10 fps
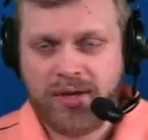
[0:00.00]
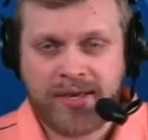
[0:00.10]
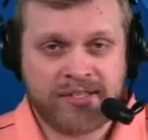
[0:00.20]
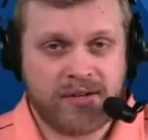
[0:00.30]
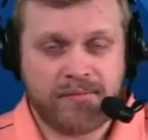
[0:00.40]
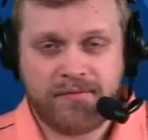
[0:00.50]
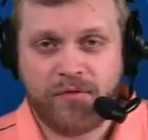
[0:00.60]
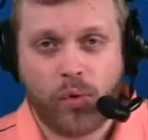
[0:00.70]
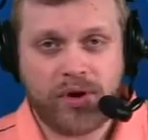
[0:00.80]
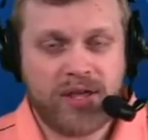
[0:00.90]
Is it
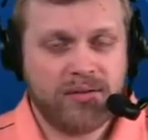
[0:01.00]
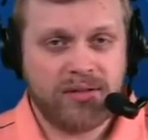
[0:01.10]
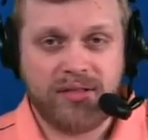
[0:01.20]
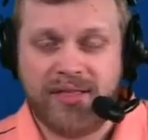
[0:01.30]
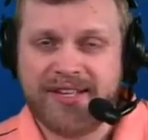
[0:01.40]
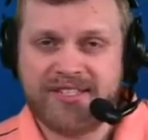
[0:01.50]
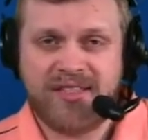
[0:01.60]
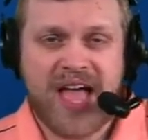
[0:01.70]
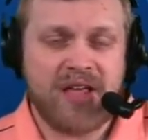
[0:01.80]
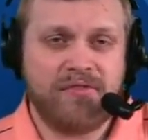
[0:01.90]
40? Less
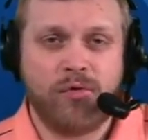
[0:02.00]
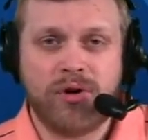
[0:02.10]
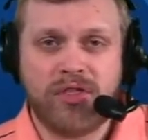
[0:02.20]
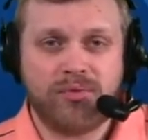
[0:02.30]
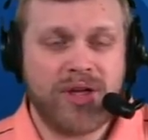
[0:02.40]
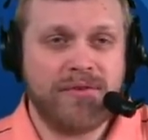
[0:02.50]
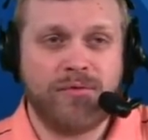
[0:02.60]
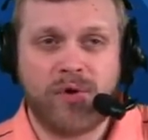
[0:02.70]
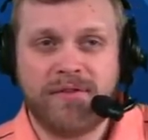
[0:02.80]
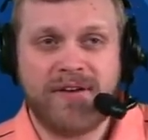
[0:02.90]
than that? 43,
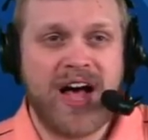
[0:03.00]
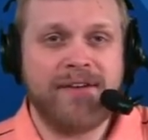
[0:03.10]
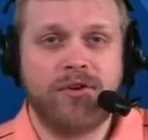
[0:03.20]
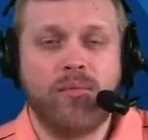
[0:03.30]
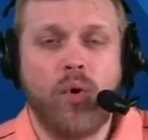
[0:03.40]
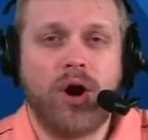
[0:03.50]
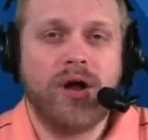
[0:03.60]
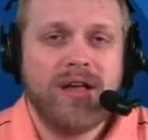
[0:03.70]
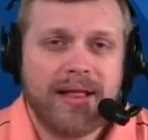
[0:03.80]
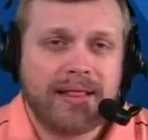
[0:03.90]
45 or more?
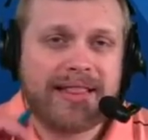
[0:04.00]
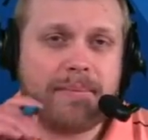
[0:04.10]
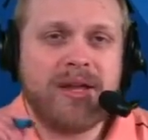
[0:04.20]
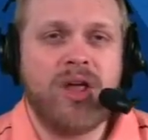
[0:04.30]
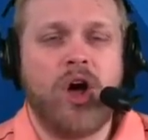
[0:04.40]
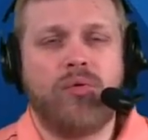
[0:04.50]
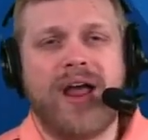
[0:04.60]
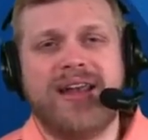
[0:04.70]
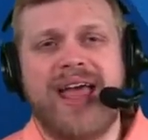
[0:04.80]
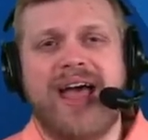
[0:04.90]
Let me know
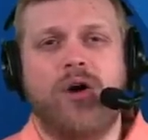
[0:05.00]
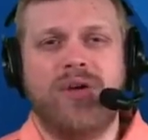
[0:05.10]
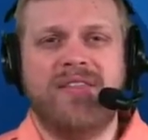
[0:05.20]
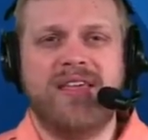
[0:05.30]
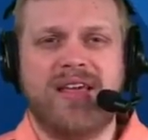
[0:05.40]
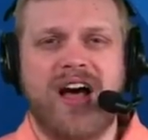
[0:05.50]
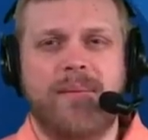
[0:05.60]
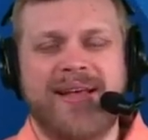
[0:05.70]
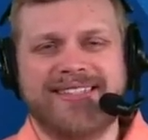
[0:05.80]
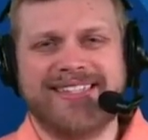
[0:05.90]
right now in the
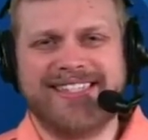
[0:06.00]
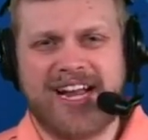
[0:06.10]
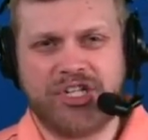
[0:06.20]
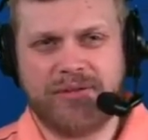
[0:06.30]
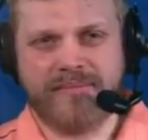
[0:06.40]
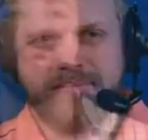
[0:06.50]
comments section.